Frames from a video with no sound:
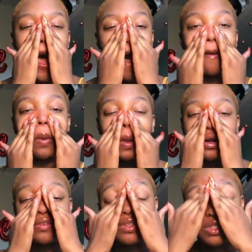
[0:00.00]
I'm not
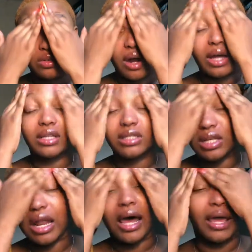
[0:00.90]
even trying
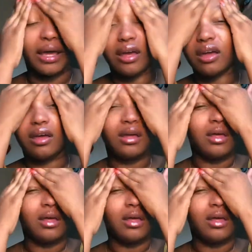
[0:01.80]
to like